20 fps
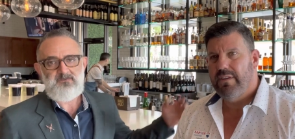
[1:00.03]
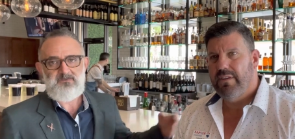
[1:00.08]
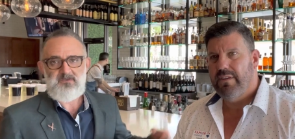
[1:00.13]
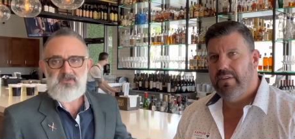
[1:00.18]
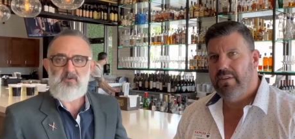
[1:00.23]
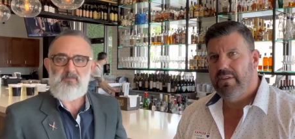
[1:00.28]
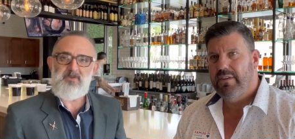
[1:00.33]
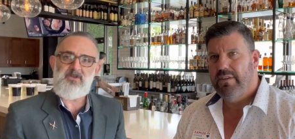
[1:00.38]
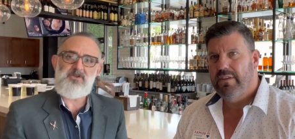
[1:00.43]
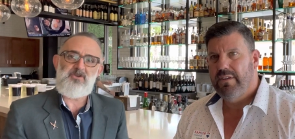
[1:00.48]

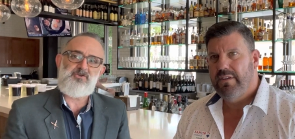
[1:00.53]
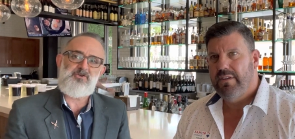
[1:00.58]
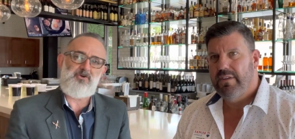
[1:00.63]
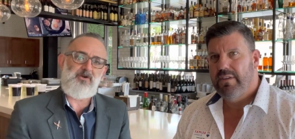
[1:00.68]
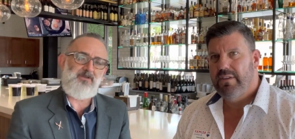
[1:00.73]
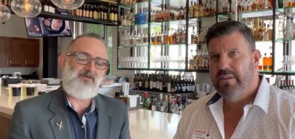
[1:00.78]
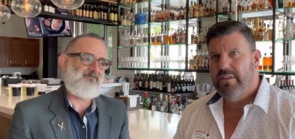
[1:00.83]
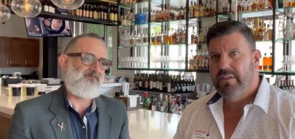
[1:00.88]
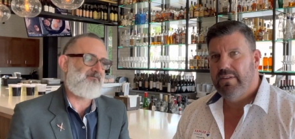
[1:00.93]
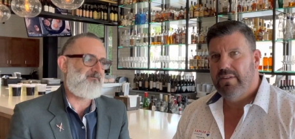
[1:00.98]
Speaker 1: Come and enjoy.
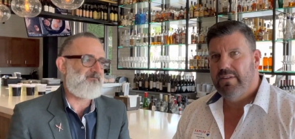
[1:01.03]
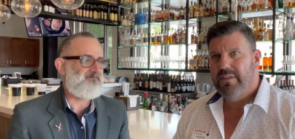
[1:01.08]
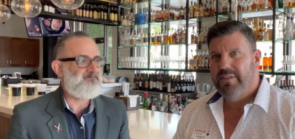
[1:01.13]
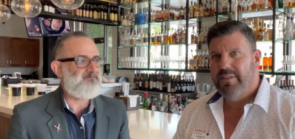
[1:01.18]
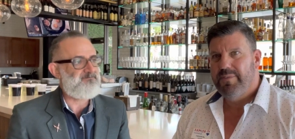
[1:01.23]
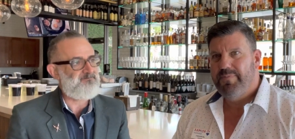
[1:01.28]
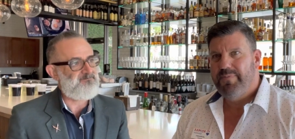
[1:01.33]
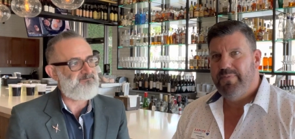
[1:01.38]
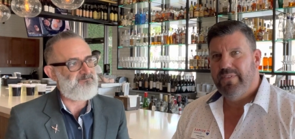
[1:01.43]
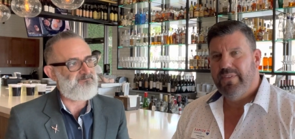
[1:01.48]

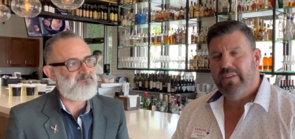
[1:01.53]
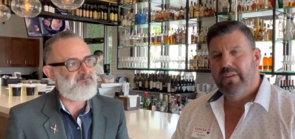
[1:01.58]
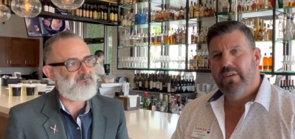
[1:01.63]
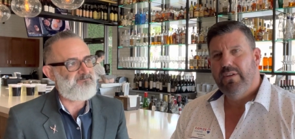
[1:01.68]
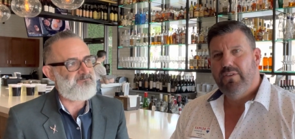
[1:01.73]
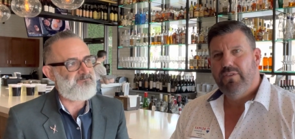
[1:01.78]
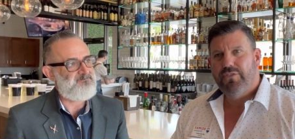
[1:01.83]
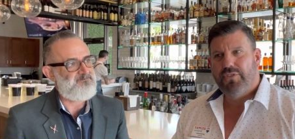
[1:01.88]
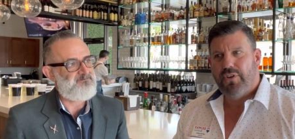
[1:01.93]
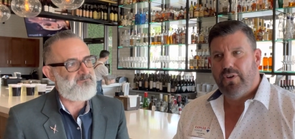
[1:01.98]

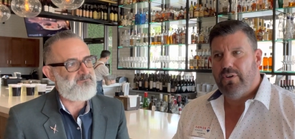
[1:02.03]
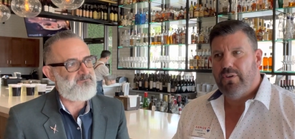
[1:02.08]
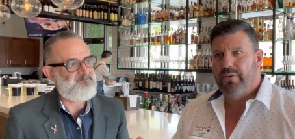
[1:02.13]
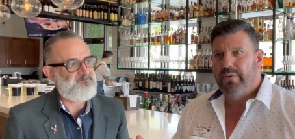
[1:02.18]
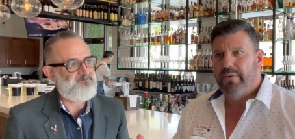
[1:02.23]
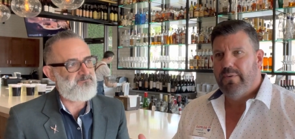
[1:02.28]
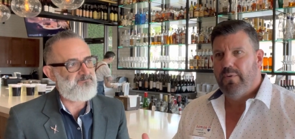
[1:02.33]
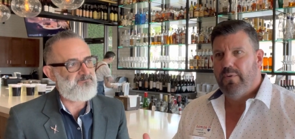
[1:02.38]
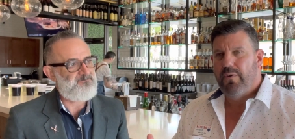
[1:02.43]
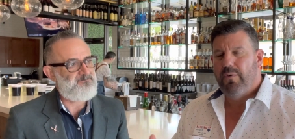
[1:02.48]
Speaker 2: So
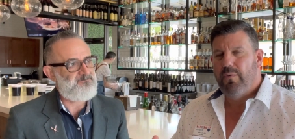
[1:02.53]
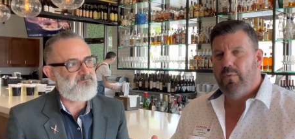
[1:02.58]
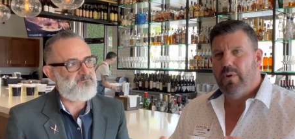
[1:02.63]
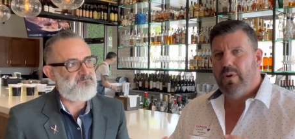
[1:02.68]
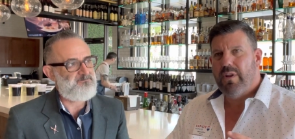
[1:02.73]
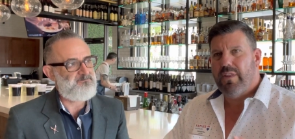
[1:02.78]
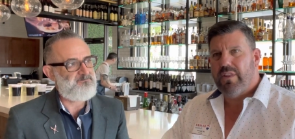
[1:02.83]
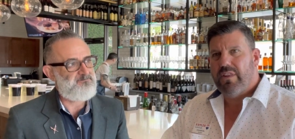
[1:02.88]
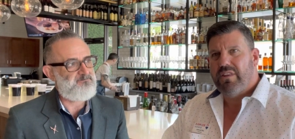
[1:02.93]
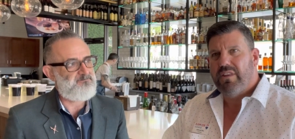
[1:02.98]
one of
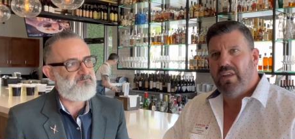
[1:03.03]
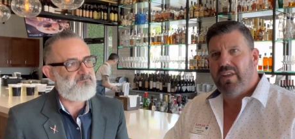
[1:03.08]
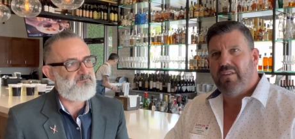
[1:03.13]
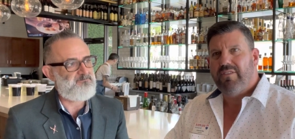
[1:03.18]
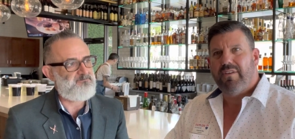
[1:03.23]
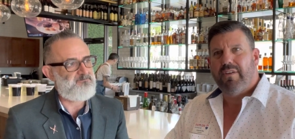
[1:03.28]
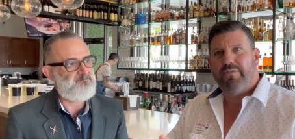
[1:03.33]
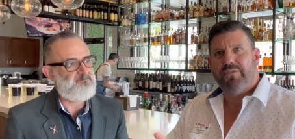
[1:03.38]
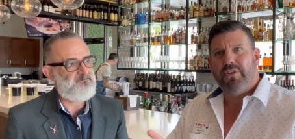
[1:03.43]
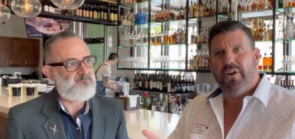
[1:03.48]
the things
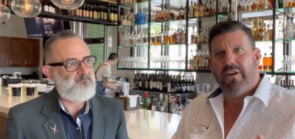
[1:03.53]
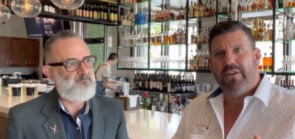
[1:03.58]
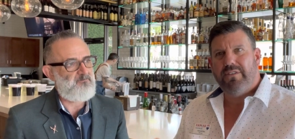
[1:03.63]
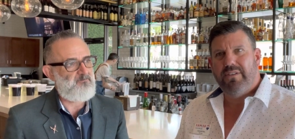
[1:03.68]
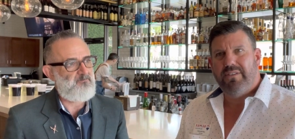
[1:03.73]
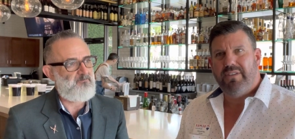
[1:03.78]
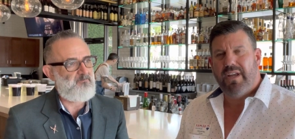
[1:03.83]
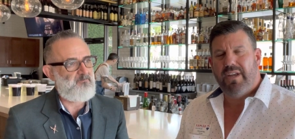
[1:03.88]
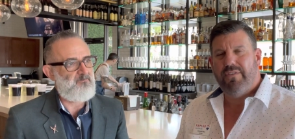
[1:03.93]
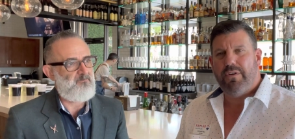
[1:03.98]
I've talked to
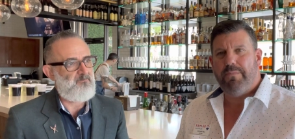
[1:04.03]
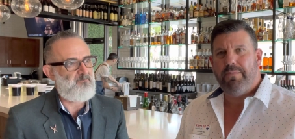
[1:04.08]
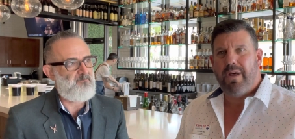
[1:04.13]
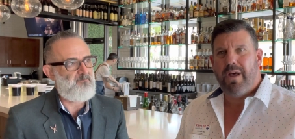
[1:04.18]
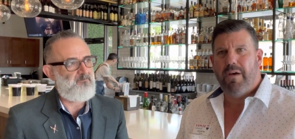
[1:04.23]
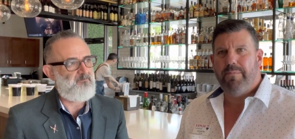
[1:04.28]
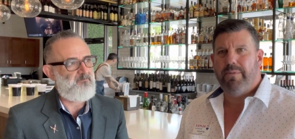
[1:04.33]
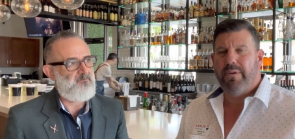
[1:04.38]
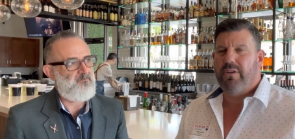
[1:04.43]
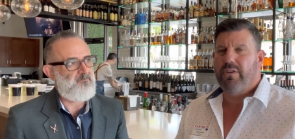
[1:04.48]
David
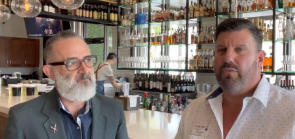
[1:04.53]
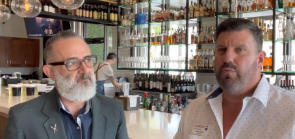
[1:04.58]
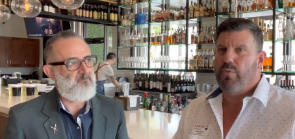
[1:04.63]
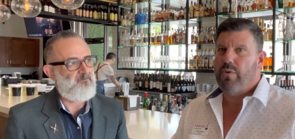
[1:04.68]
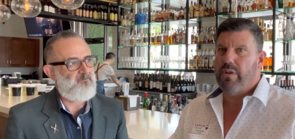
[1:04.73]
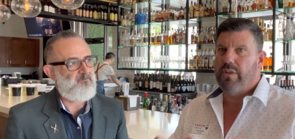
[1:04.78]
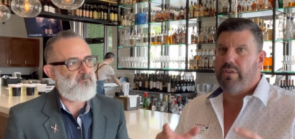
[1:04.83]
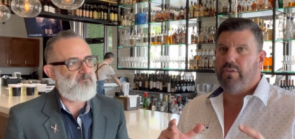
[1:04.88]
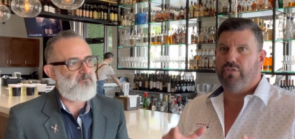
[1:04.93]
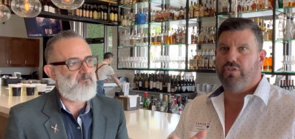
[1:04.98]
about because one
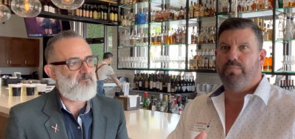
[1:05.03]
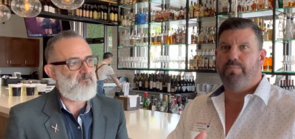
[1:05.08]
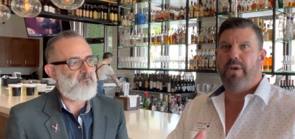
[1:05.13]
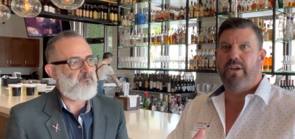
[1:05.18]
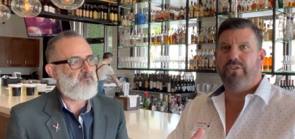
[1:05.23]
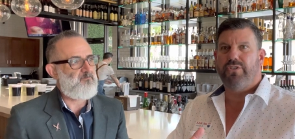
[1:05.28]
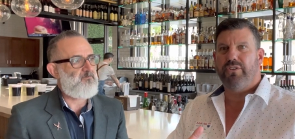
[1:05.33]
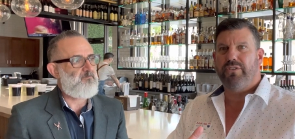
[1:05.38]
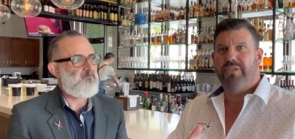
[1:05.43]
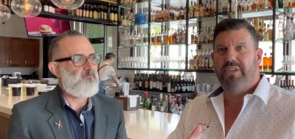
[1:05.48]
of their
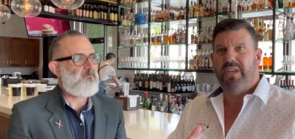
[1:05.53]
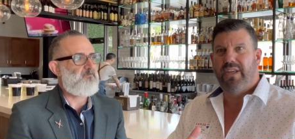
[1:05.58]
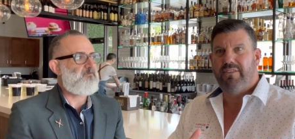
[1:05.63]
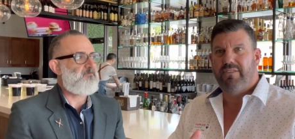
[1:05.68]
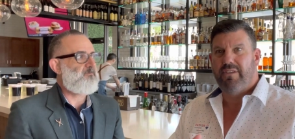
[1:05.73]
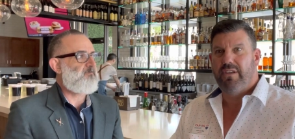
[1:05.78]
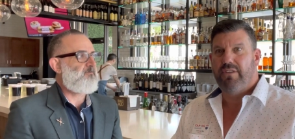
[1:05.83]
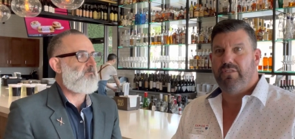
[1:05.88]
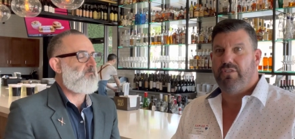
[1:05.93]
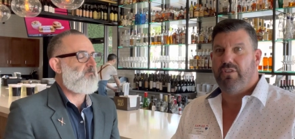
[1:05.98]
specialties
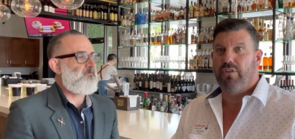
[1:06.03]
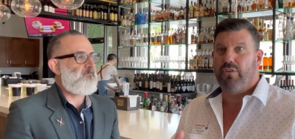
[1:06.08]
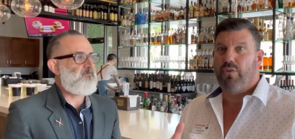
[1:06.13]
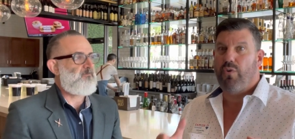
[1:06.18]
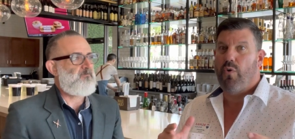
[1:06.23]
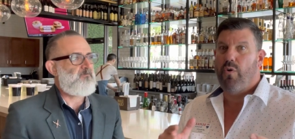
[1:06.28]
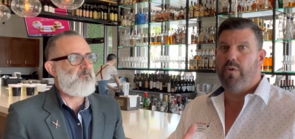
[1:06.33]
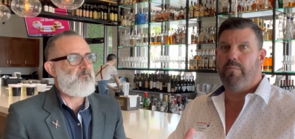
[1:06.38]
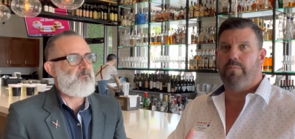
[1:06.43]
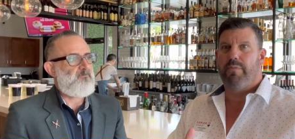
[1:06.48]
is their
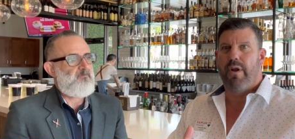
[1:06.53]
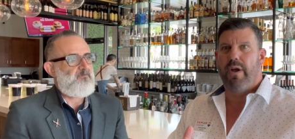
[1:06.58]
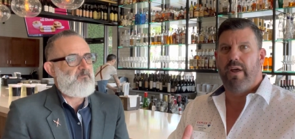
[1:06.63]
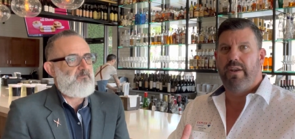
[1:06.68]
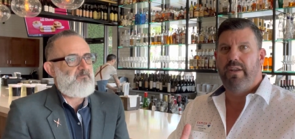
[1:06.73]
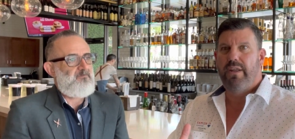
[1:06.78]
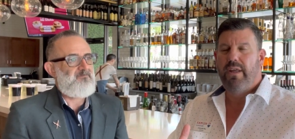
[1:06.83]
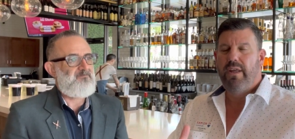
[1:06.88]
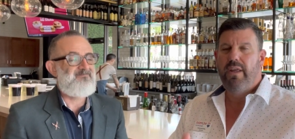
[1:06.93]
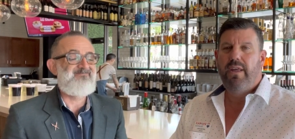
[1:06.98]
cornbread.
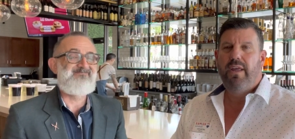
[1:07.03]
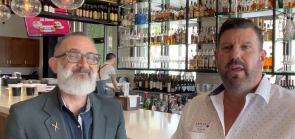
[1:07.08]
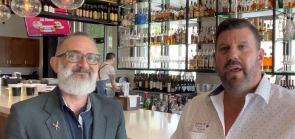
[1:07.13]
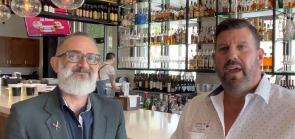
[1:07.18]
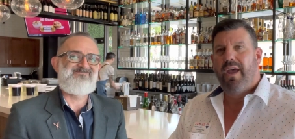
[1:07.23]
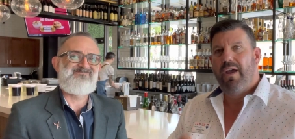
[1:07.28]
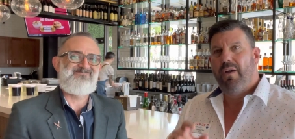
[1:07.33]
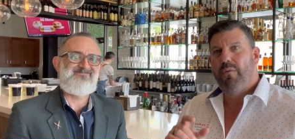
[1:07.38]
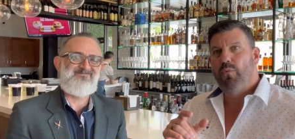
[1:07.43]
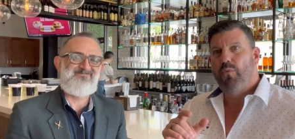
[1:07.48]

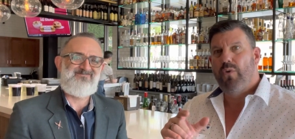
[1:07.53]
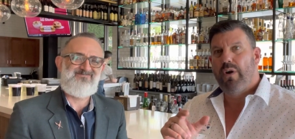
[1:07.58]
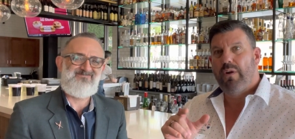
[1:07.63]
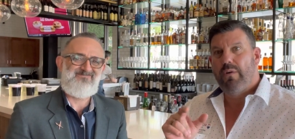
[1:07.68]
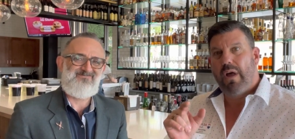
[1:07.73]
And what